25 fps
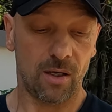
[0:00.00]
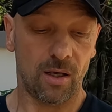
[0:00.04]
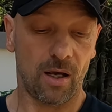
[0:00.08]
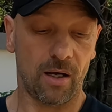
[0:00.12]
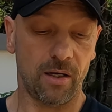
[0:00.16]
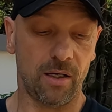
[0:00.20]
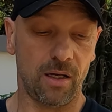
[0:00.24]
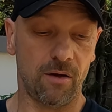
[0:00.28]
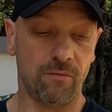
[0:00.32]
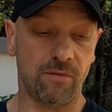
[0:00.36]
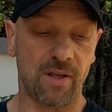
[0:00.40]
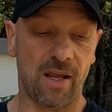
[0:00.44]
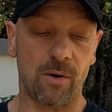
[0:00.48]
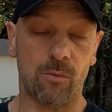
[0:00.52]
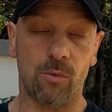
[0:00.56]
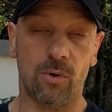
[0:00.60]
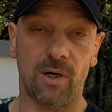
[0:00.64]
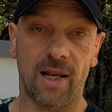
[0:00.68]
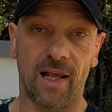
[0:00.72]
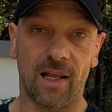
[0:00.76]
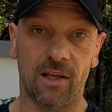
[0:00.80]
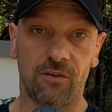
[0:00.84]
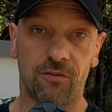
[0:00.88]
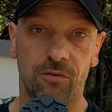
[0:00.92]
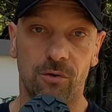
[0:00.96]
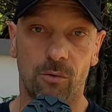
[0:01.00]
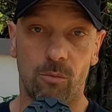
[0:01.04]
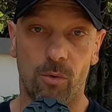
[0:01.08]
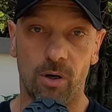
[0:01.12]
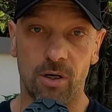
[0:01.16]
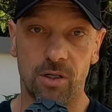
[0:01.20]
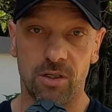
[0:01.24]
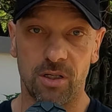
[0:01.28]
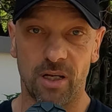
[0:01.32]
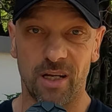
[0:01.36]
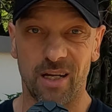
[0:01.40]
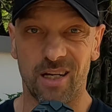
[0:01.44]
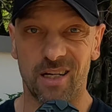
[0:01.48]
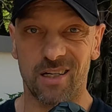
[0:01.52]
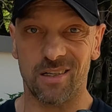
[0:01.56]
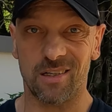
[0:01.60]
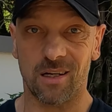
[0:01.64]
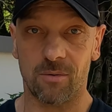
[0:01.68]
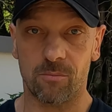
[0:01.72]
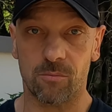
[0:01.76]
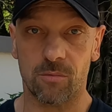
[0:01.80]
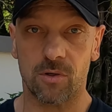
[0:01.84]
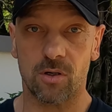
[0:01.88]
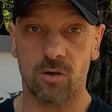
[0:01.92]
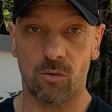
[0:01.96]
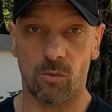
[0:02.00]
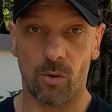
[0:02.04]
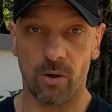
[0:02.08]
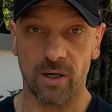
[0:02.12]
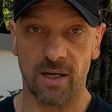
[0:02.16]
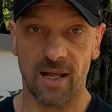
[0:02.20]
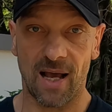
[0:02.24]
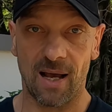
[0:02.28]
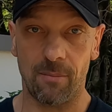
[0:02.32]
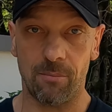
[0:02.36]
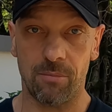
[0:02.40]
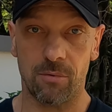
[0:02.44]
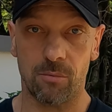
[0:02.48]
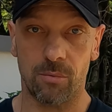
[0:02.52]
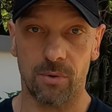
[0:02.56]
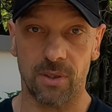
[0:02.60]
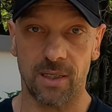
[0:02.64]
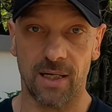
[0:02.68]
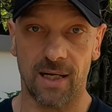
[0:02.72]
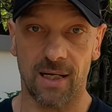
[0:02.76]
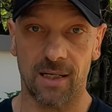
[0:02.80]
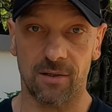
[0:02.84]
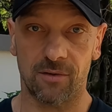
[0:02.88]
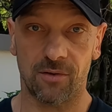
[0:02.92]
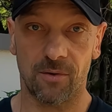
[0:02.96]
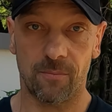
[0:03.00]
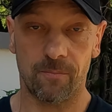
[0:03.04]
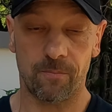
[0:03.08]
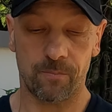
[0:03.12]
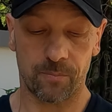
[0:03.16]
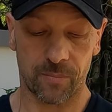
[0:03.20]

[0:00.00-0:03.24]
and if they would last for 1 year, I'm quite happy with that.